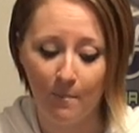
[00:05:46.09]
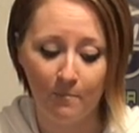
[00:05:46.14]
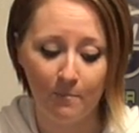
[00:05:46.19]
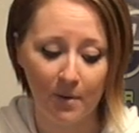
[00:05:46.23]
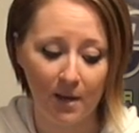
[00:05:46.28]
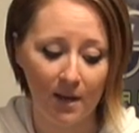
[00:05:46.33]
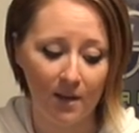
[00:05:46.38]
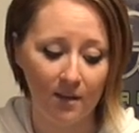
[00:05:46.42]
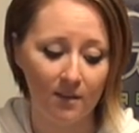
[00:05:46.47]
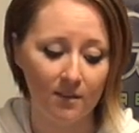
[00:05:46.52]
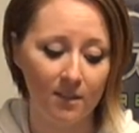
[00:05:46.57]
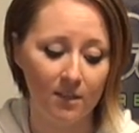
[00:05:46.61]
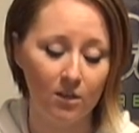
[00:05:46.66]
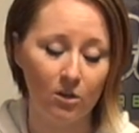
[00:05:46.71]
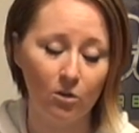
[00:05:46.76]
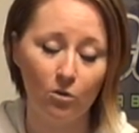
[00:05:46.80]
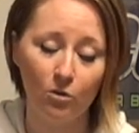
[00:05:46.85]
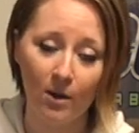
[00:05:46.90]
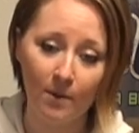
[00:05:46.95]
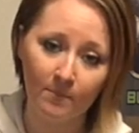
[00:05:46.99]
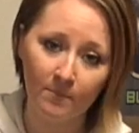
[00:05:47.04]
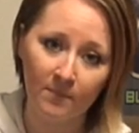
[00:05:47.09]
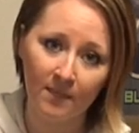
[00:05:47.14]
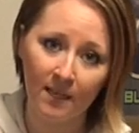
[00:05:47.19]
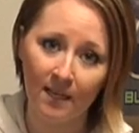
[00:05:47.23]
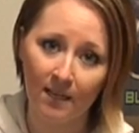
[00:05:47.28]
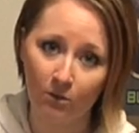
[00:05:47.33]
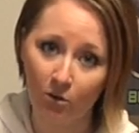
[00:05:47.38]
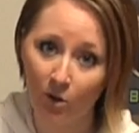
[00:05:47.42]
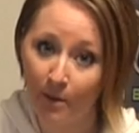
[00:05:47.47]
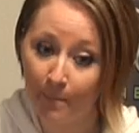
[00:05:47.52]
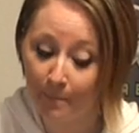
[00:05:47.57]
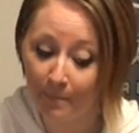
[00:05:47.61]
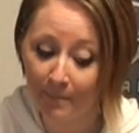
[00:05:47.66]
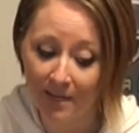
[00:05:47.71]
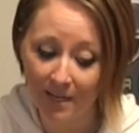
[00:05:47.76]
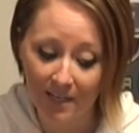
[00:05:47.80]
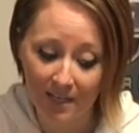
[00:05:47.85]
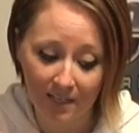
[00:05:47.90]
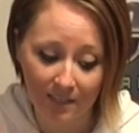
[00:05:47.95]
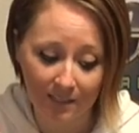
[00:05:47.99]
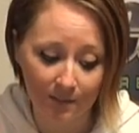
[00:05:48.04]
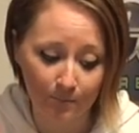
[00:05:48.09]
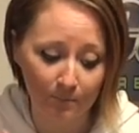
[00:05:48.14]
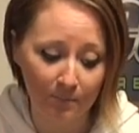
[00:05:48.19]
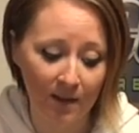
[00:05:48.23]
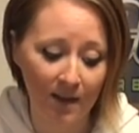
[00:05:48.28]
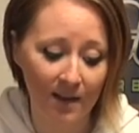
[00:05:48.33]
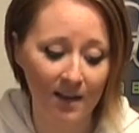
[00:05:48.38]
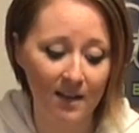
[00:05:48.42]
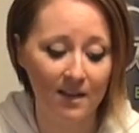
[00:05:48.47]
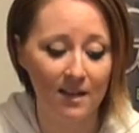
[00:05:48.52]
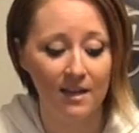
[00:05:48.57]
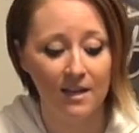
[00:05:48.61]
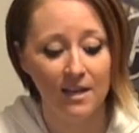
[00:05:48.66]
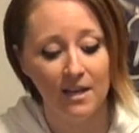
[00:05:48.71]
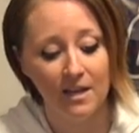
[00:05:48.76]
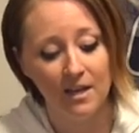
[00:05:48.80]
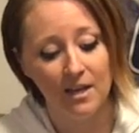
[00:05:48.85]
But the creme de la creme is my